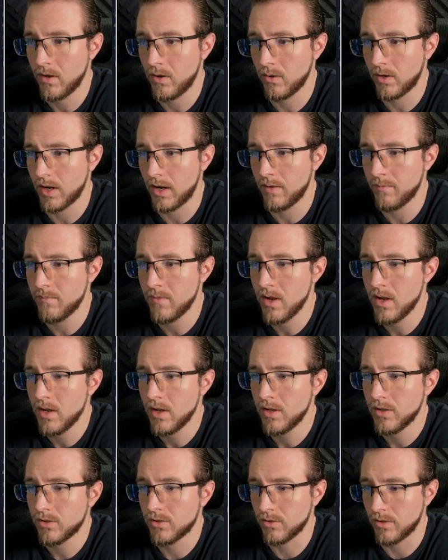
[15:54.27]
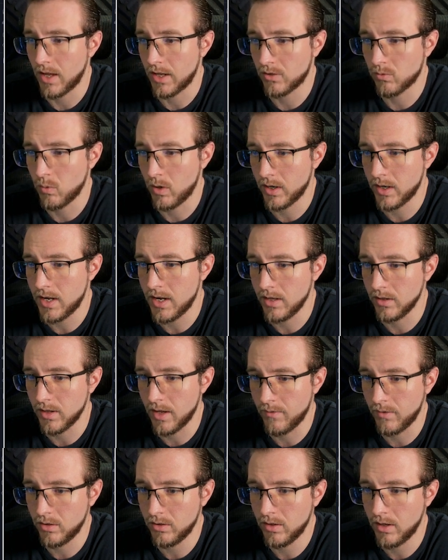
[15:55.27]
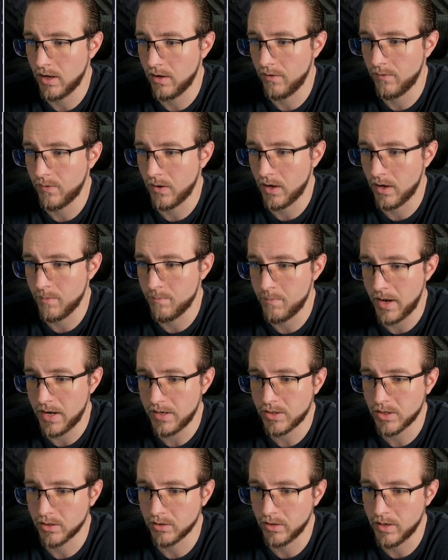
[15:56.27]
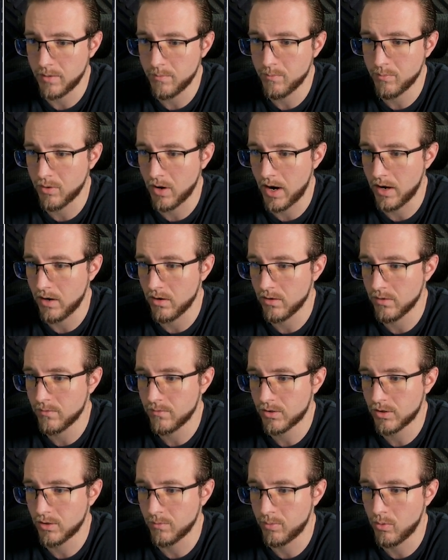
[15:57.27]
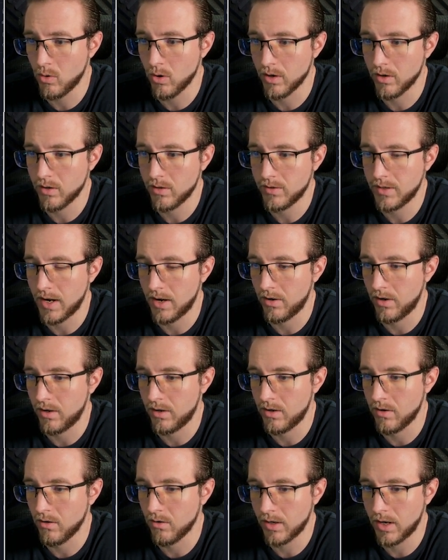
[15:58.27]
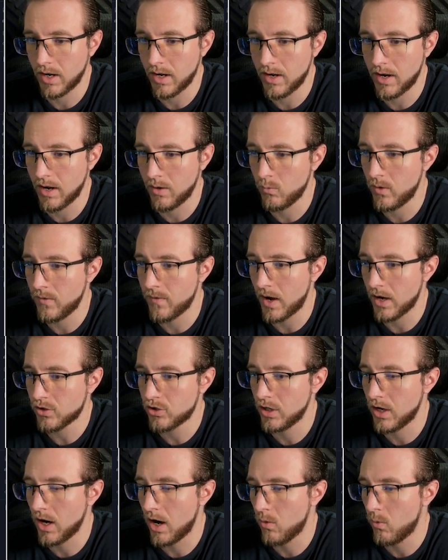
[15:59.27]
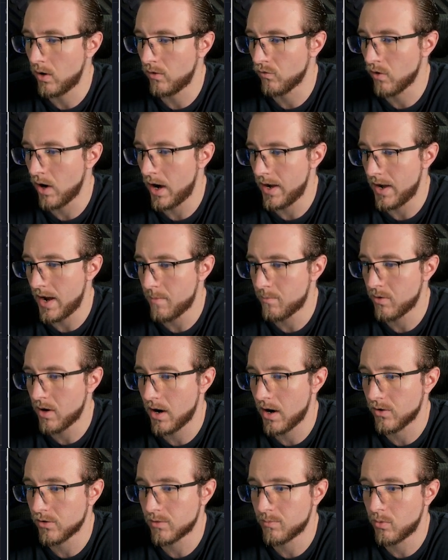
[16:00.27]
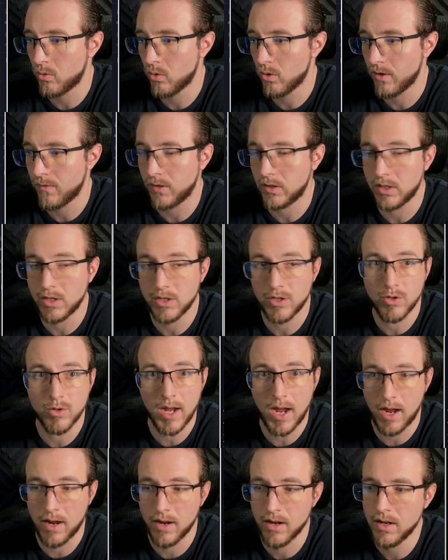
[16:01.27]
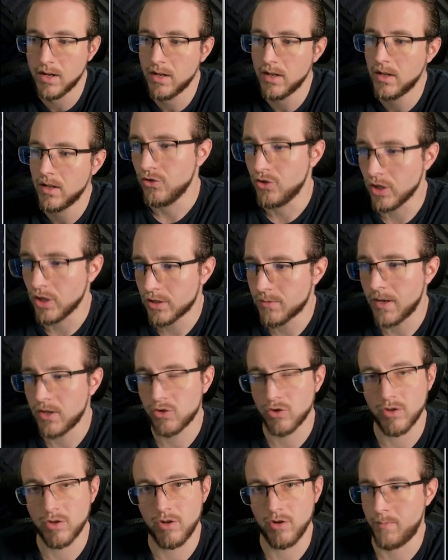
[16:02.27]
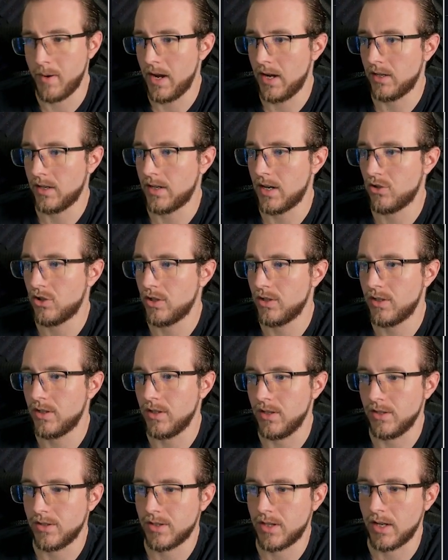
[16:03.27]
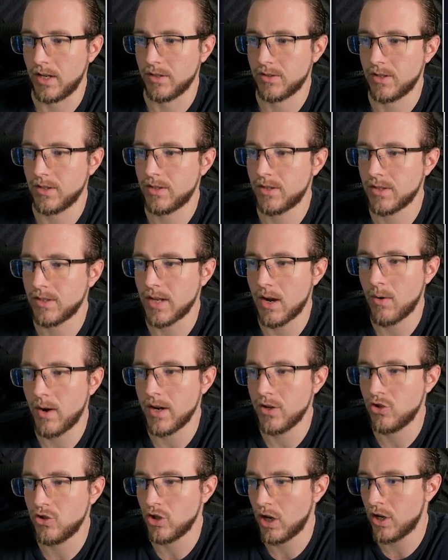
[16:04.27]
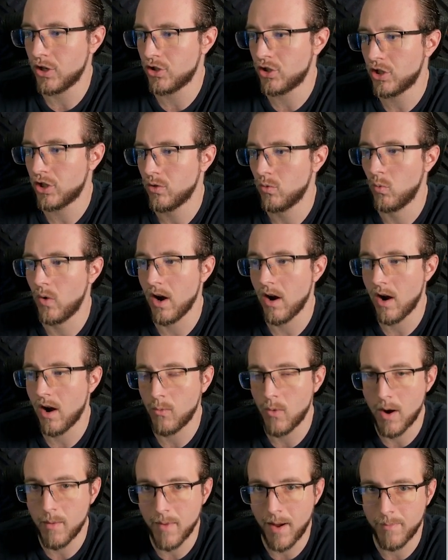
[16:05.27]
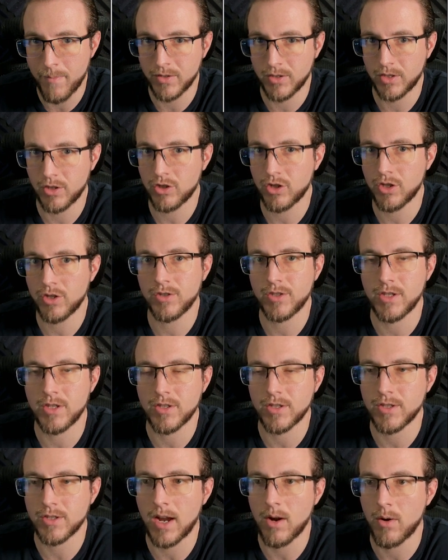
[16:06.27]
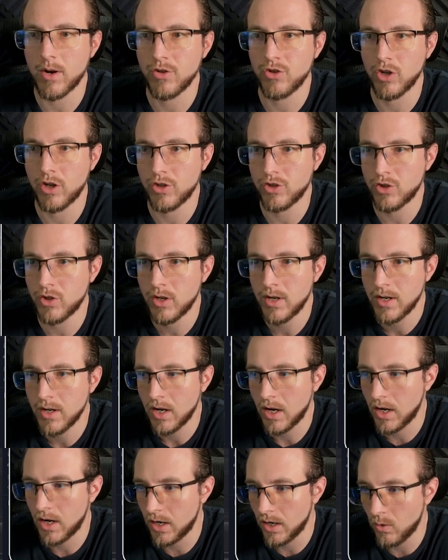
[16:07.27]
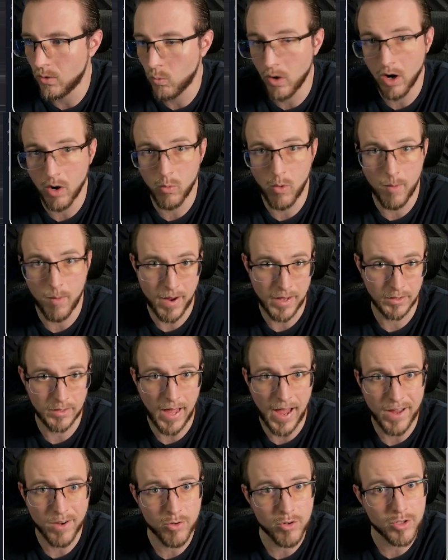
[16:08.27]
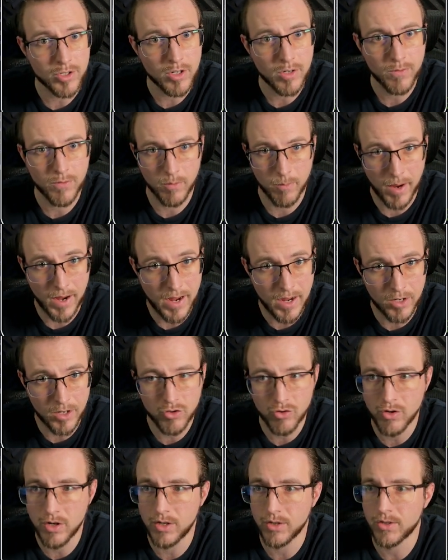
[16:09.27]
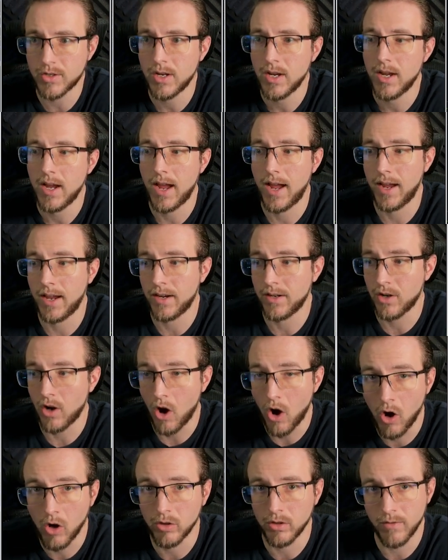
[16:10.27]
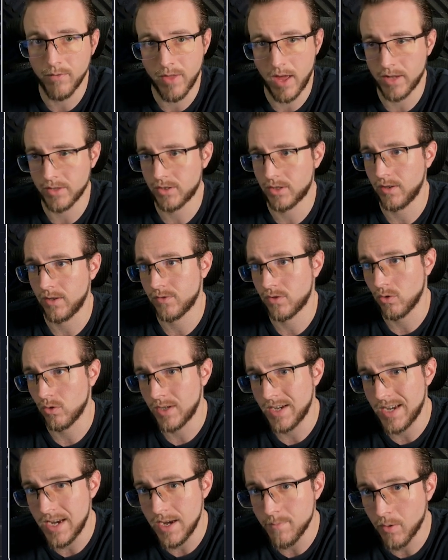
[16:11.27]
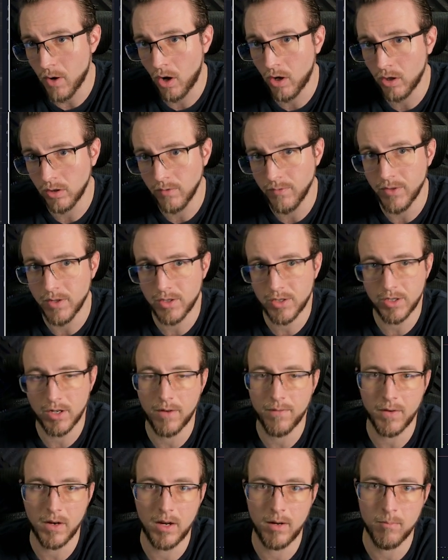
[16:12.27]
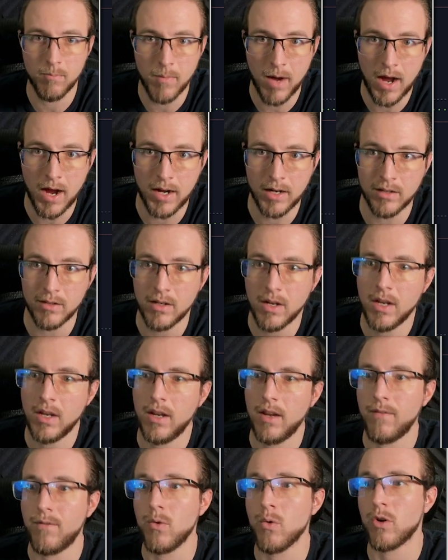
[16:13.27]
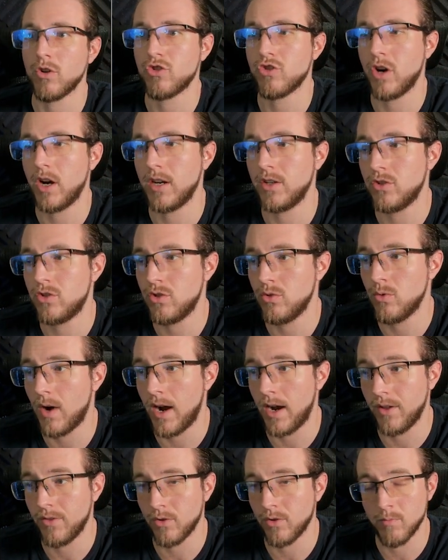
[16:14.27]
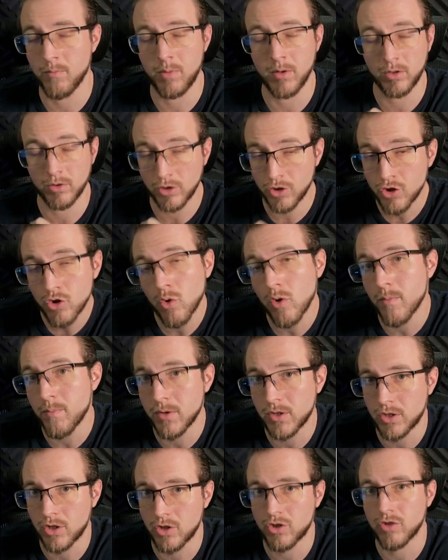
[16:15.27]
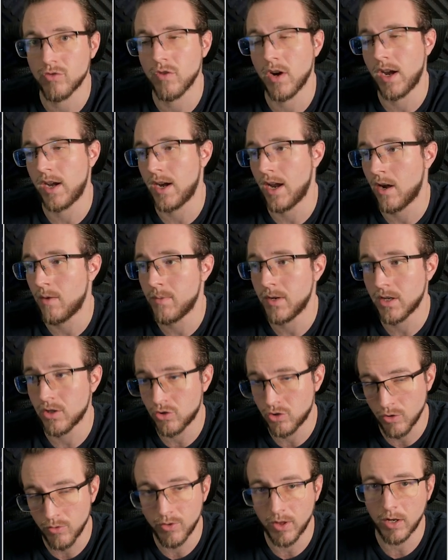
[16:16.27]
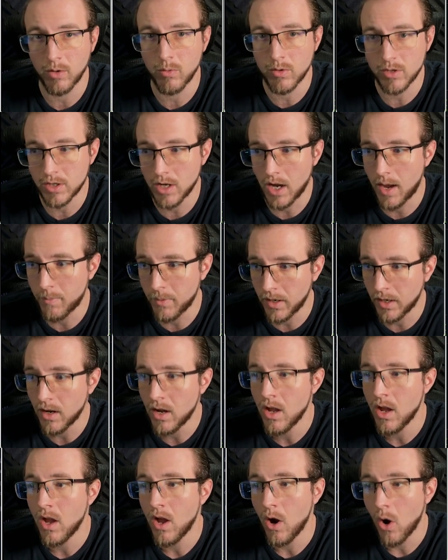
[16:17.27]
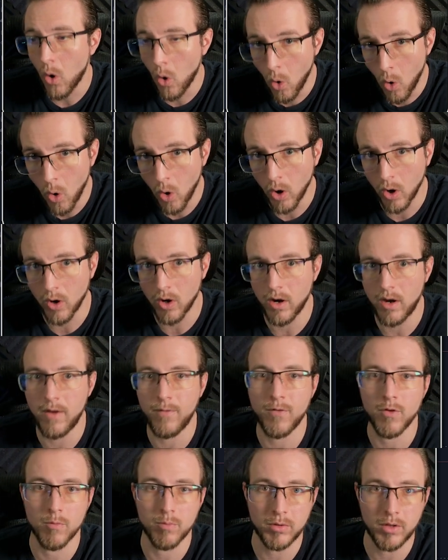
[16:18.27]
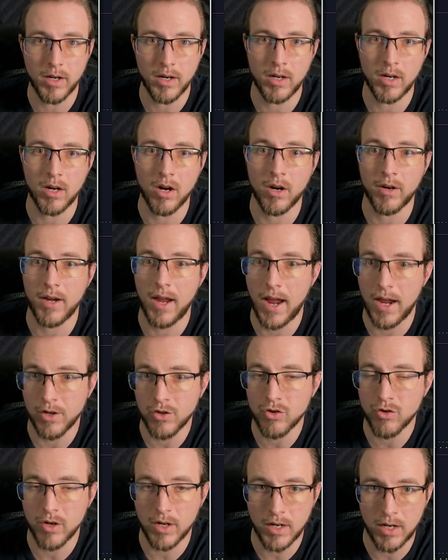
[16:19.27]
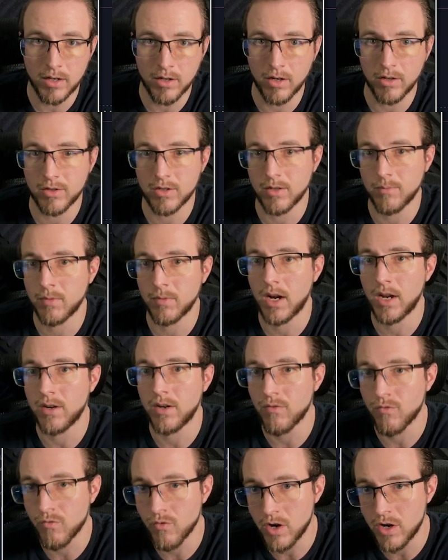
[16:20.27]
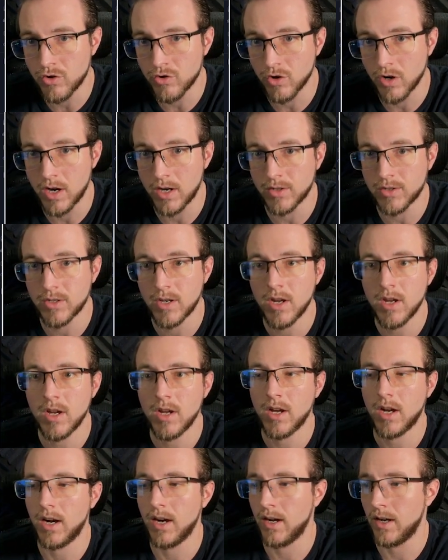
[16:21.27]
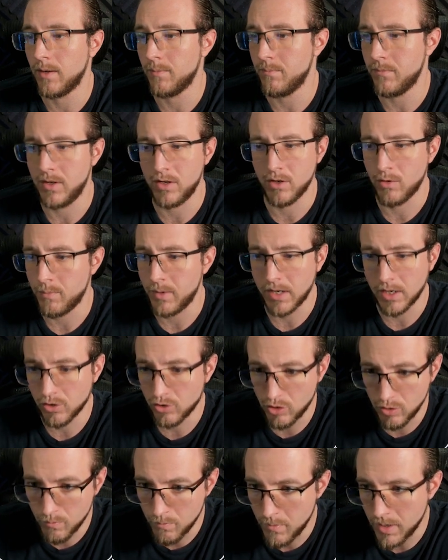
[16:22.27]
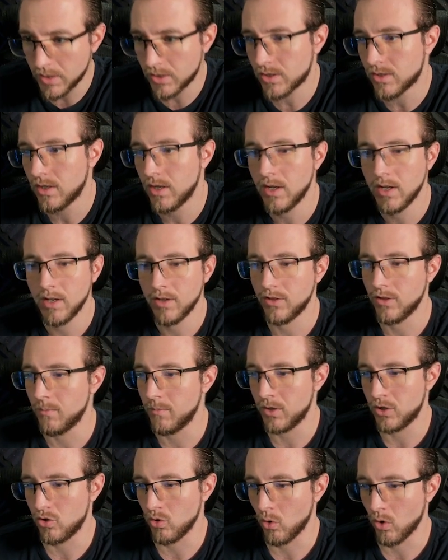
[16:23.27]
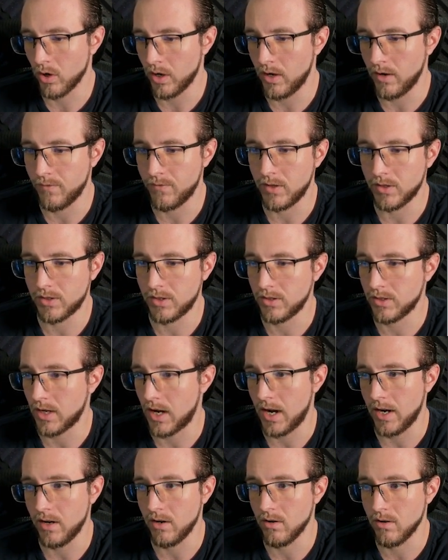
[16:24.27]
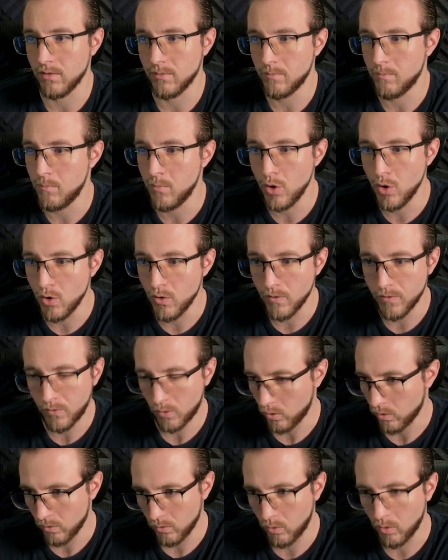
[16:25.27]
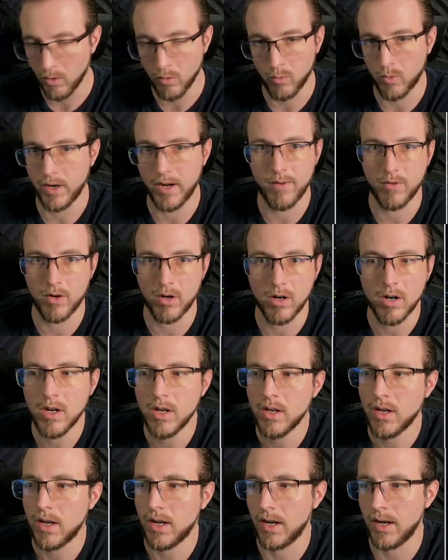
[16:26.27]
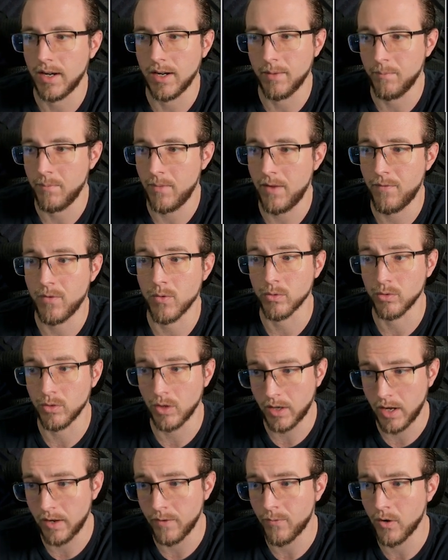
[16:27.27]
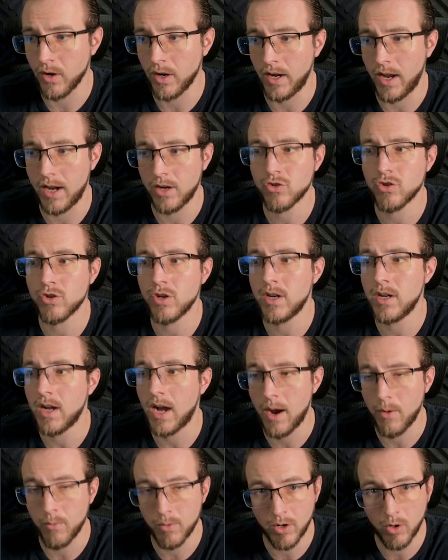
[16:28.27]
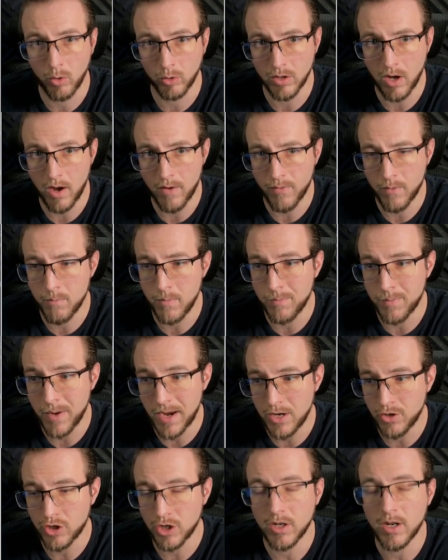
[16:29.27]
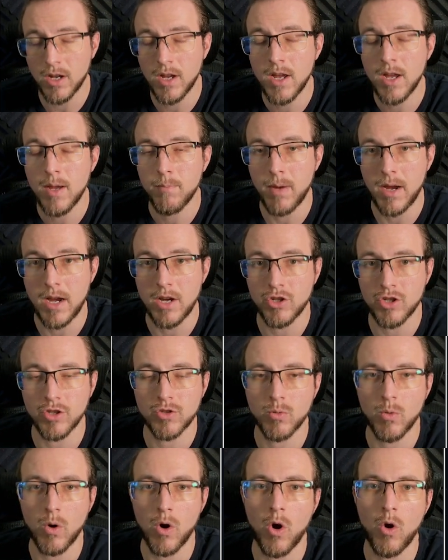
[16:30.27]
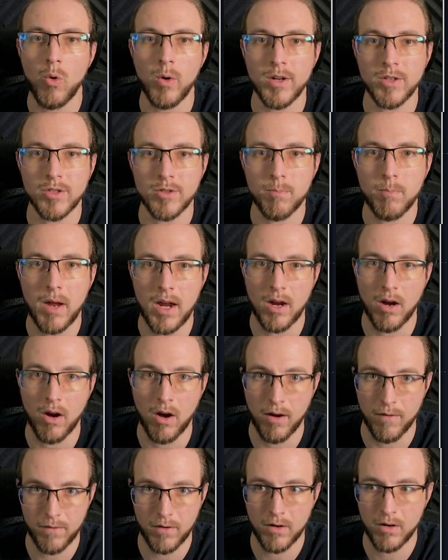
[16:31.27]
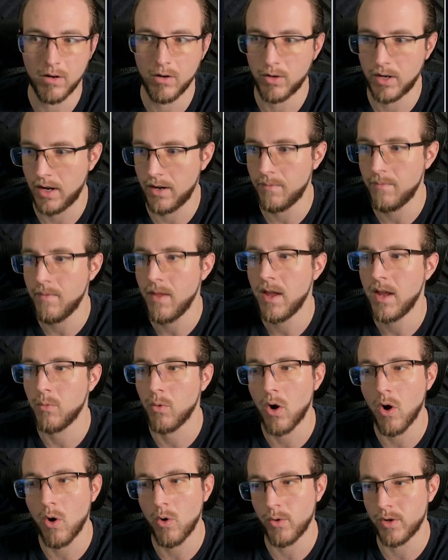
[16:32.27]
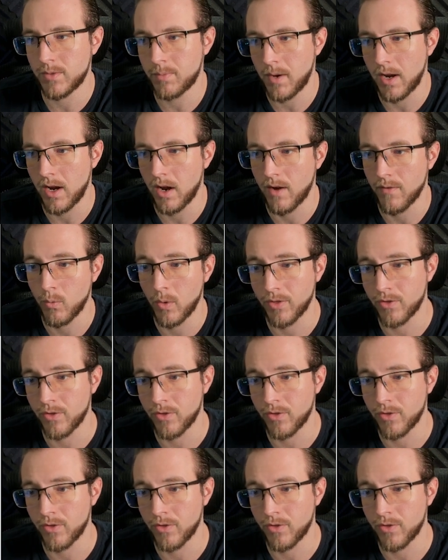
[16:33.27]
Okay, so that's one key level of basically prior support down in here. Okay, and we've actually got one right prior support at 52K. Just make sure that you're paying attention to these things. This is how I judge where I want my positions. This is how I judge where I want my ladders for my entries and all of that stuff. So keep all of this stuff in mind if you are trying to either build a short position right now because you think we're topping, or if you're planning on entering in on some kind of retrace, because you missed the majority of this entire move or whatever. If you're looking for an entry, I would hold off and be patient. Patience will always pay off, okay? It will always pay off.